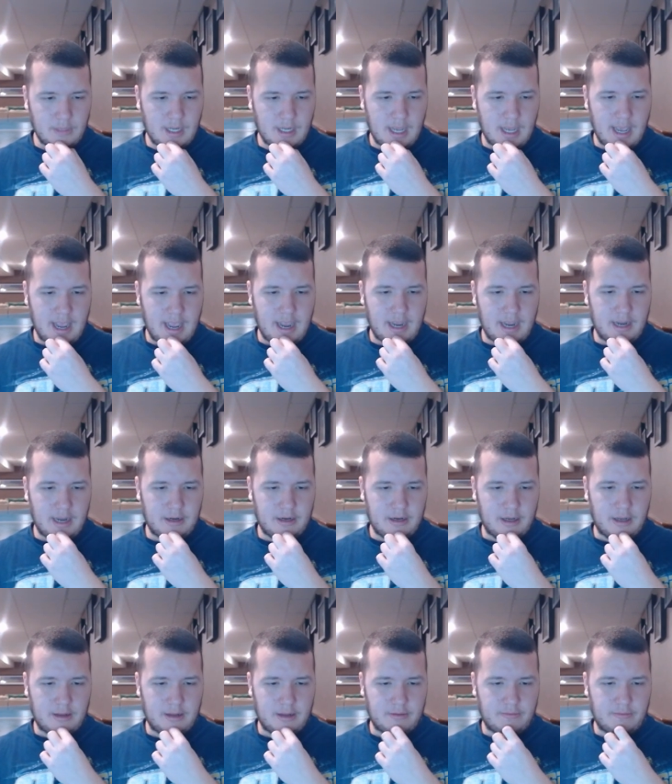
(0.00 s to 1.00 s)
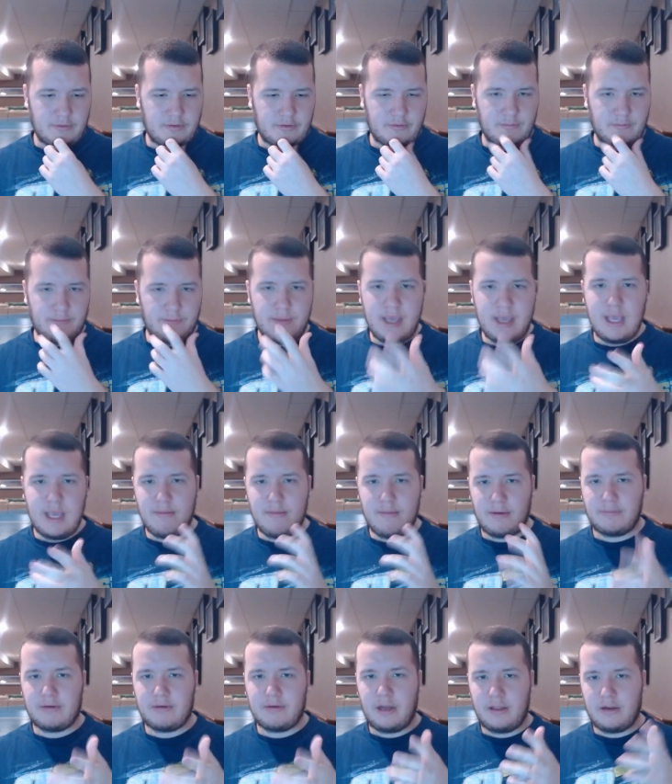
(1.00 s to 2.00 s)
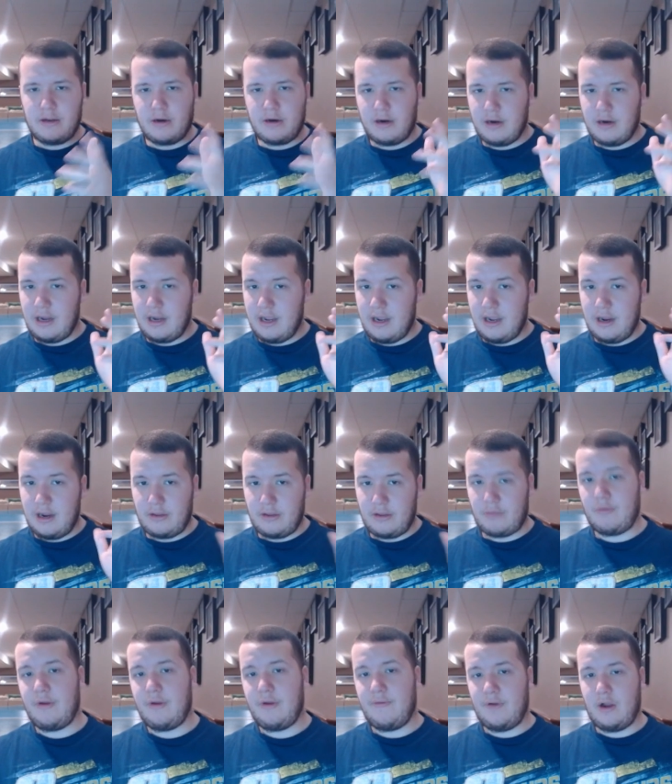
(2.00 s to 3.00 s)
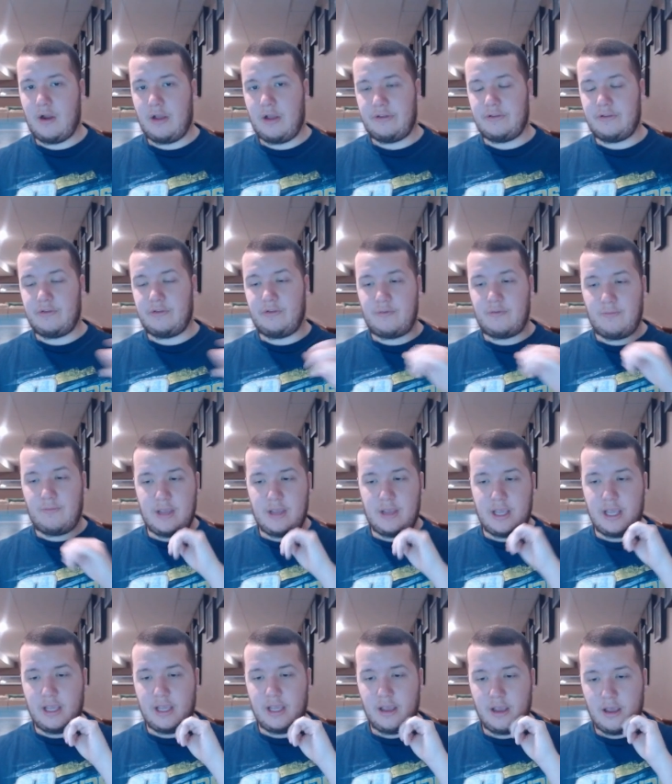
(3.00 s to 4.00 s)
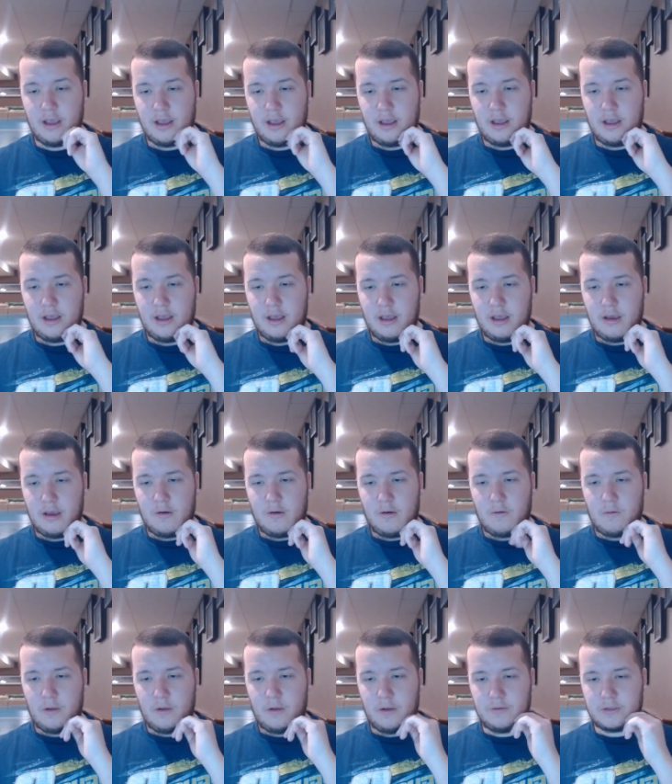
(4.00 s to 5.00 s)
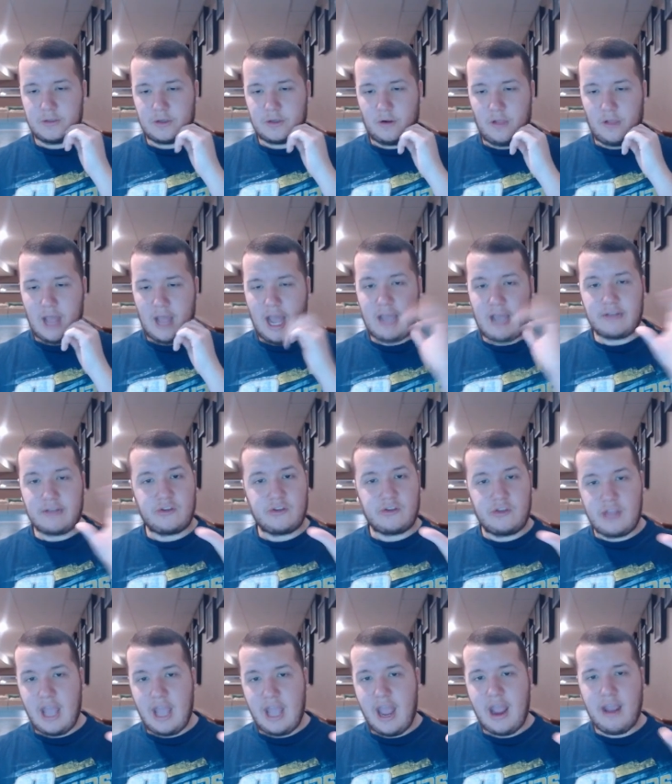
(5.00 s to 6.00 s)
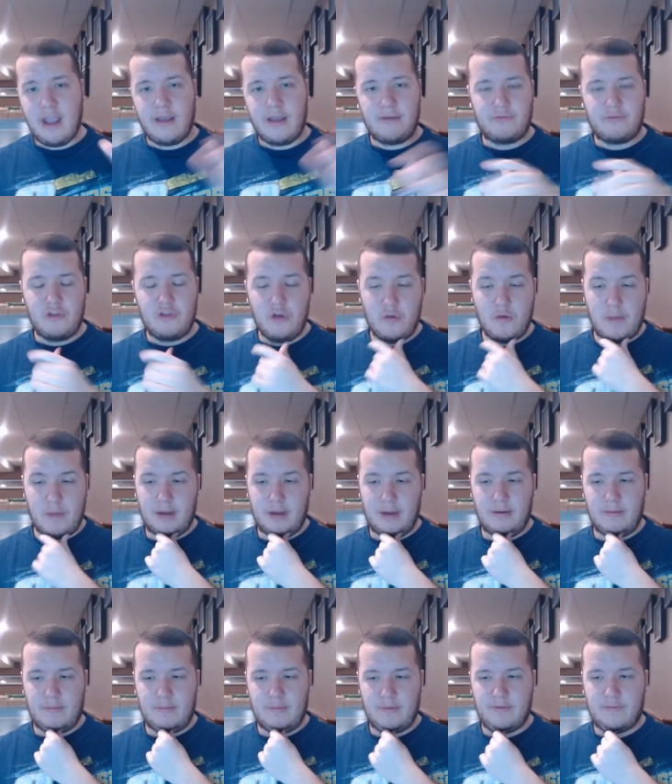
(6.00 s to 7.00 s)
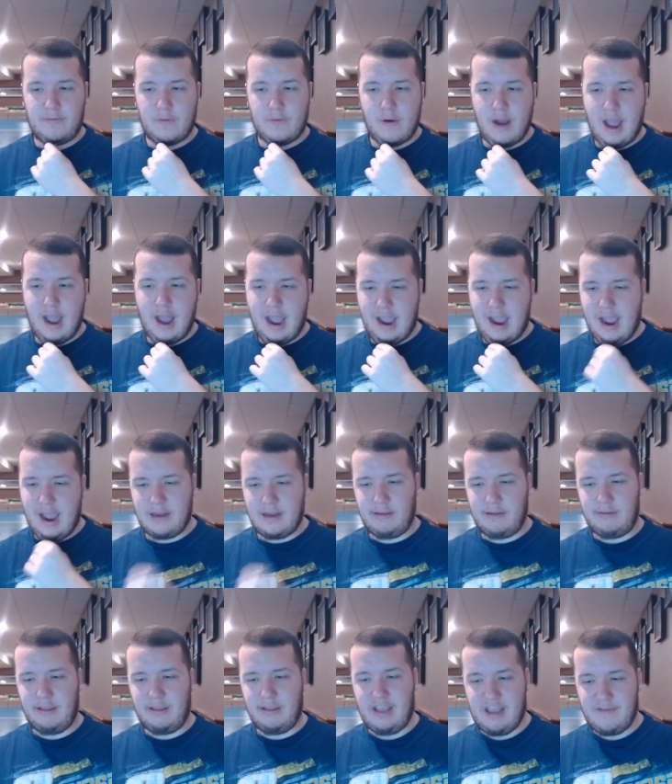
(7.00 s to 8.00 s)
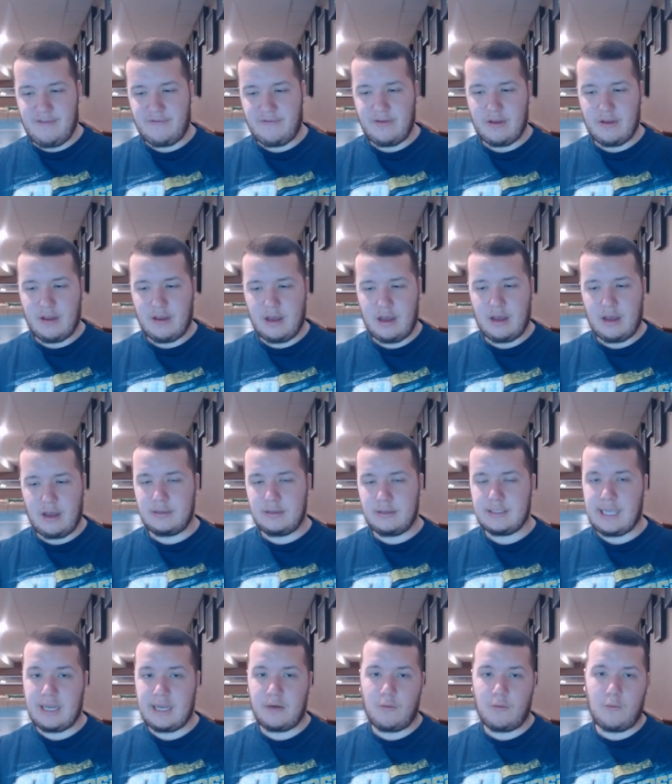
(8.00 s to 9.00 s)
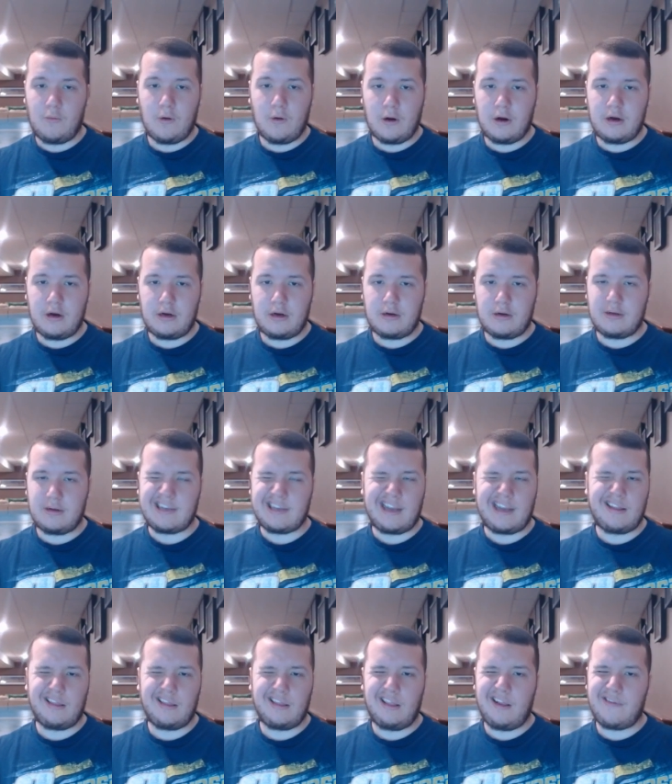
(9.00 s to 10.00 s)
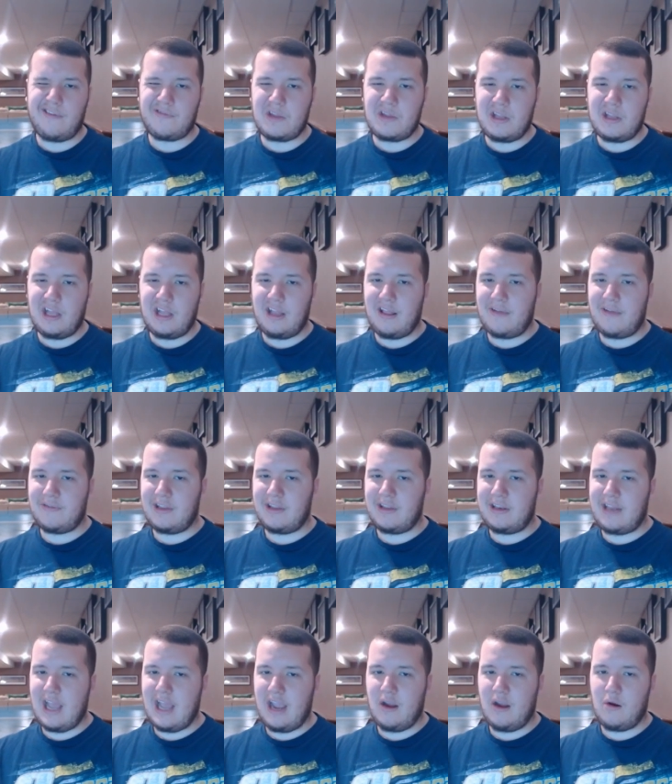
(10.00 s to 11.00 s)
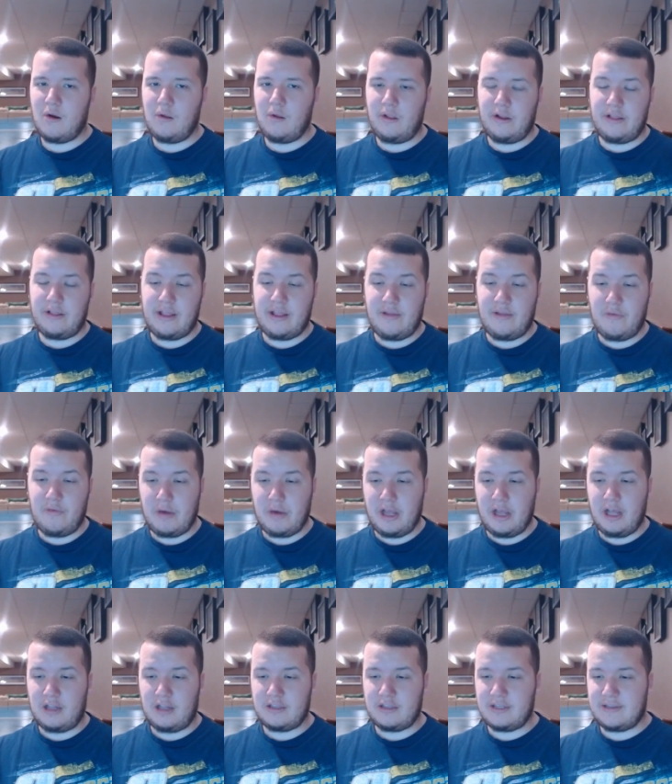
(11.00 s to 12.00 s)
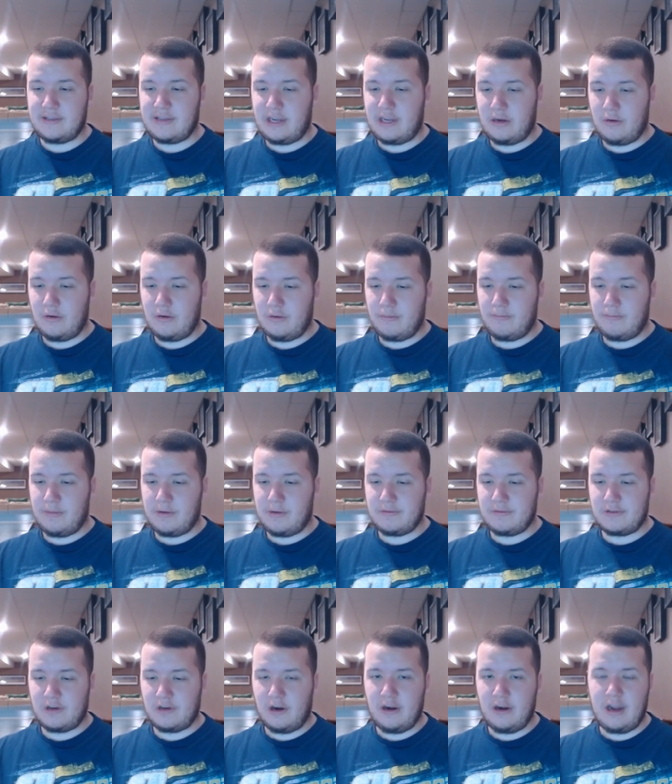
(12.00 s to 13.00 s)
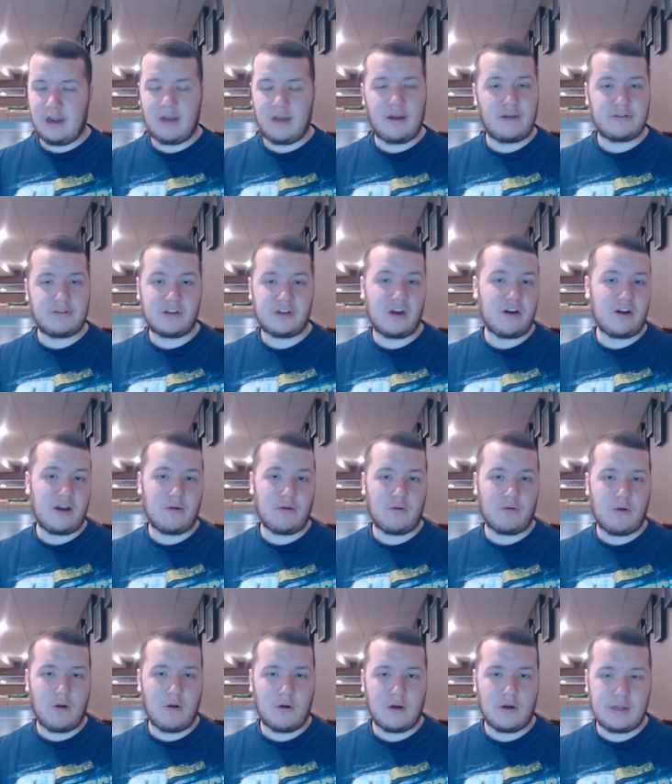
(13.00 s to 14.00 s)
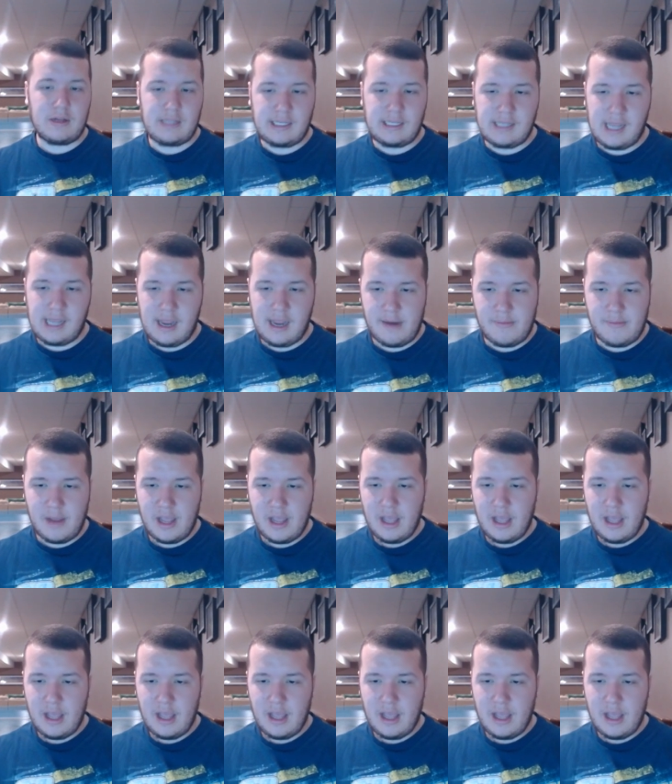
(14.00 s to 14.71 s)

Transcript: and uh, me, my brother, and three of our cousins. We it was our last day of tubing before I had to leave because uh, I had to work because I had left I left a day earlier than everybody else because I had to. I was starting out. I was starting out Kroger at the time,